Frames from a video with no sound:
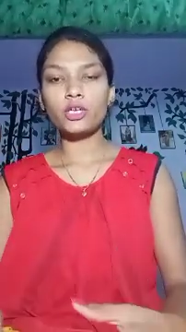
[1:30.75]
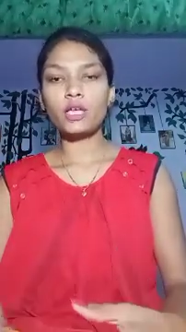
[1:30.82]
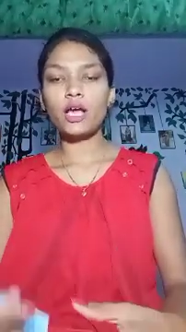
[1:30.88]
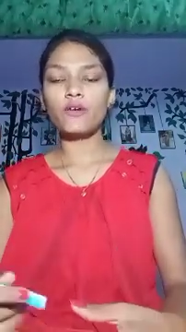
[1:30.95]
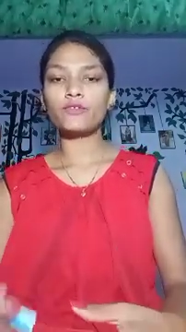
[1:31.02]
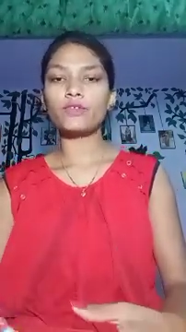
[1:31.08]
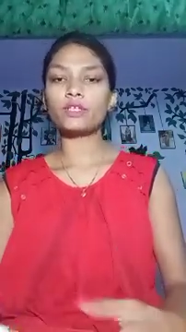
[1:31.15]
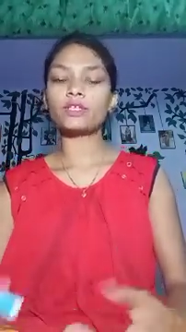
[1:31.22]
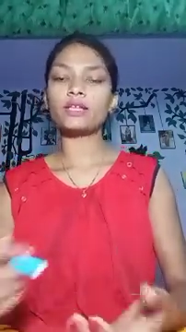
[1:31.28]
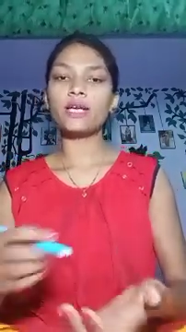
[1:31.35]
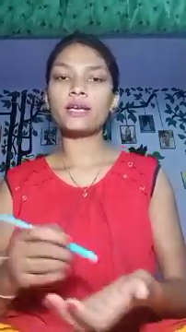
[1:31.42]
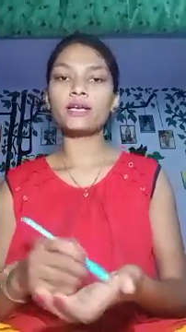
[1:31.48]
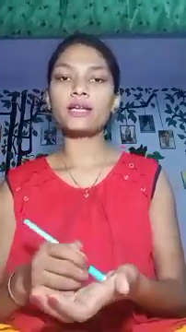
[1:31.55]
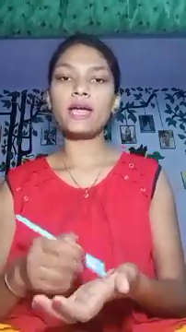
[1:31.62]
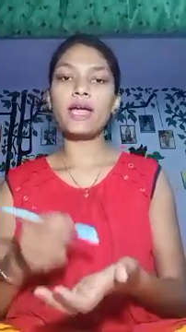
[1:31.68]
After
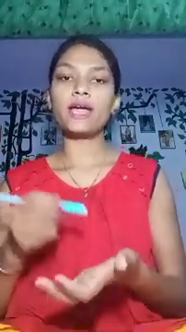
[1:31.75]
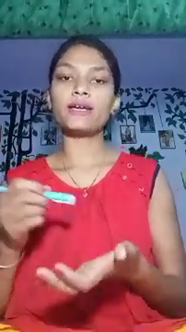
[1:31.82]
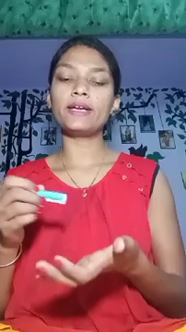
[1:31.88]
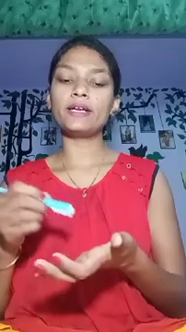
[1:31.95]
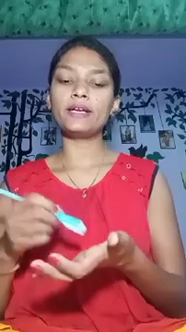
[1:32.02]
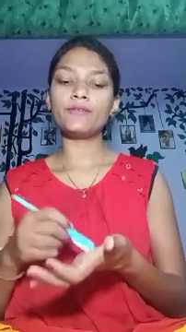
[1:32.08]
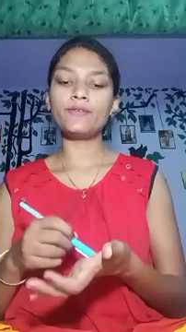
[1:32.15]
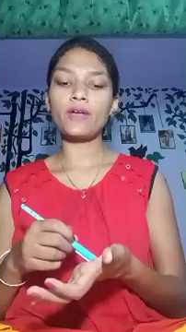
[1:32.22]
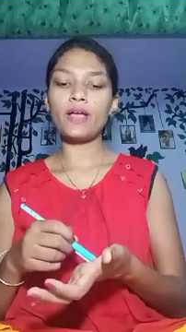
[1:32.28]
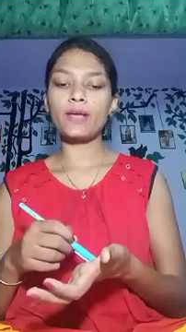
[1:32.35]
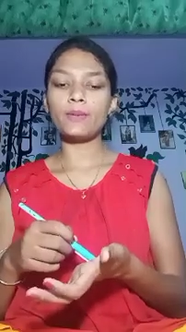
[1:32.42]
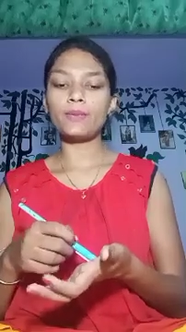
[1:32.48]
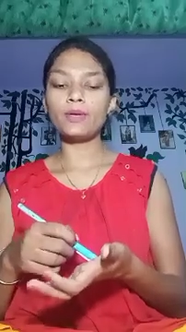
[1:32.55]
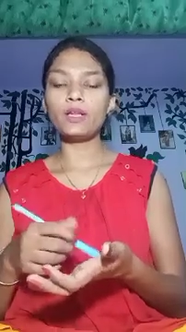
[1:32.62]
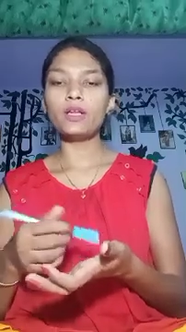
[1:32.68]
that, the
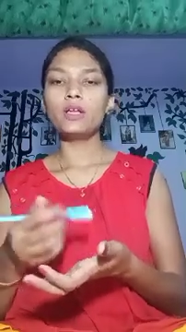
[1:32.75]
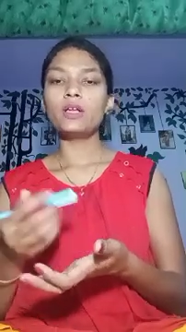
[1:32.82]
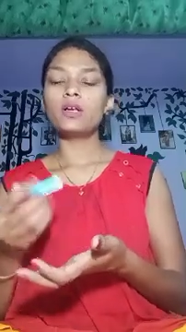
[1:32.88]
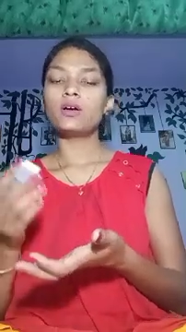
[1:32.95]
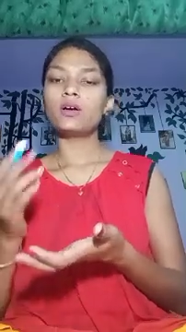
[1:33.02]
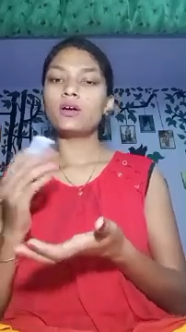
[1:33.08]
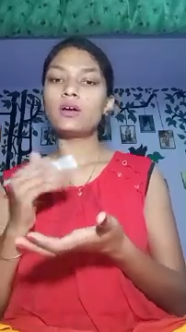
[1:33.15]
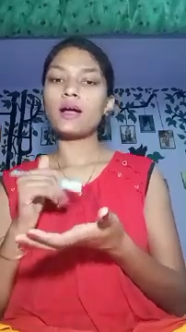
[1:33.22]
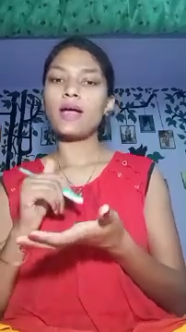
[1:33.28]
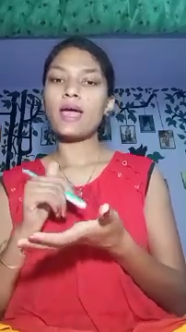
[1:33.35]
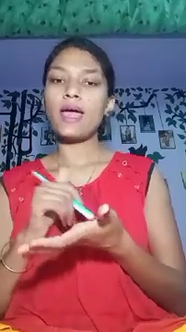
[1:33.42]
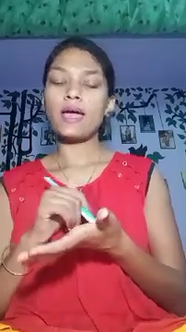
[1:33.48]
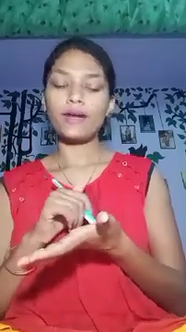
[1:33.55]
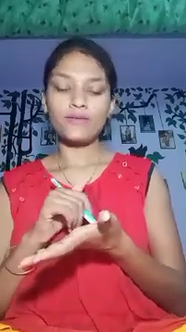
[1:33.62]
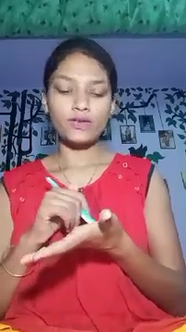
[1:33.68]
identifiable
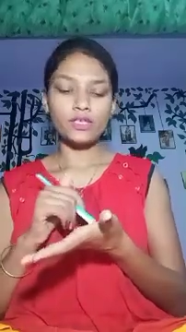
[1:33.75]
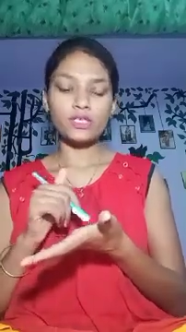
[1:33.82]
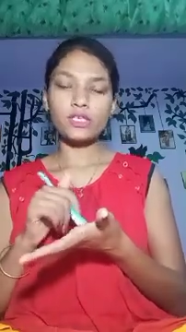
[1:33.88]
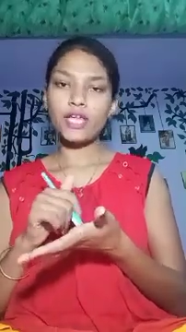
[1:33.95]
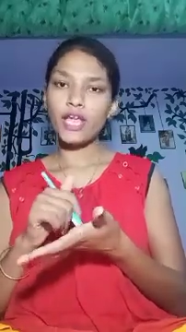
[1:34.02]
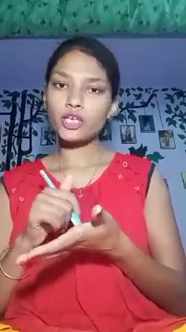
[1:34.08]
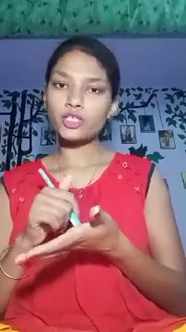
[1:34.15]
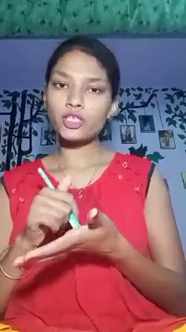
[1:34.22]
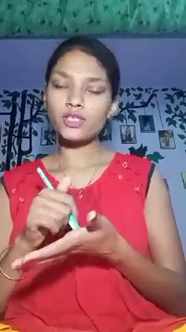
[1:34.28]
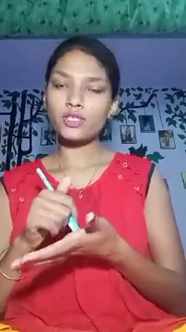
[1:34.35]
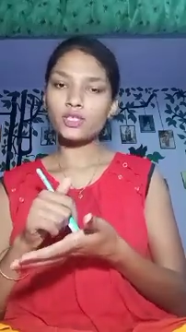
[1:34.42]
adverse reactions